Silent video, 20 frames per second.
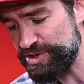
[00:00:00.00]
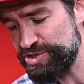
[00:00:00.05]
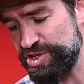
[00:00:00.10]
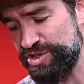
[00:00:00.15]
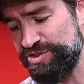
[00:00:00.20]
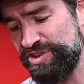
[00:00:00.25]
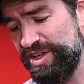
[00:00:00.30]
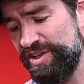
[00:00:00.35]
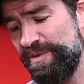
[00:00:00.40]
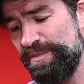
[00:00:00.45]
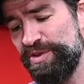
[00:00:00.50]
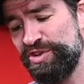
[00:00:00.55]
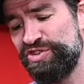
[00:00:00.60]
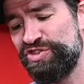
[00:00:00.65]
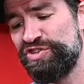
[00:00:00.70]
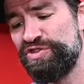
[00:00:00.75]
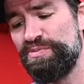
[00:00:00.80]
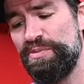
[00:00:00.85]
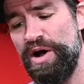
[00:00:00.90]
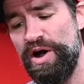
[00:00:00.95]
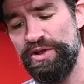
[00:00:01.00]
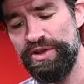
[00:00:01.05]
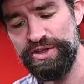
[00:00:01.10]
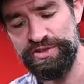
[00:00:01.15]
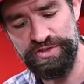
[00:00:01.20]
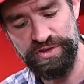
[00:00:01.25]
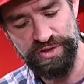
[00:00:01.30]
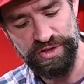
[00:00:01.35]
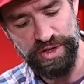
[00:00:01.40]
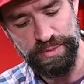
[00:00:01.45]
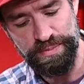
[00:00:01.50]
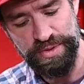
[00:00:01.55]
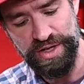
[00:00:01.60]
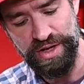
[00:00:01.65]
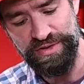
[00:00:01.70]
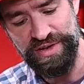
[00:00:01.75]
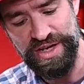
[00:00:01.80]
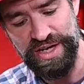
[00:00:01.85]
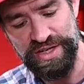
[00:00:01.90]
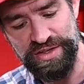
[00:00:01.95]
just the, the smallest little
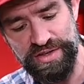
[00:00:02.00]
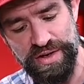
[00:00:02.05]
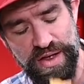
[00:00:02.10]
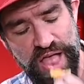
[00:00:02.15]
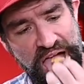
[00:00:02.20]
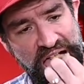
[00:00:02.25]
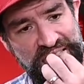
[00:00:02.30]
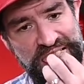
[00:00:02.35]
bit of heat,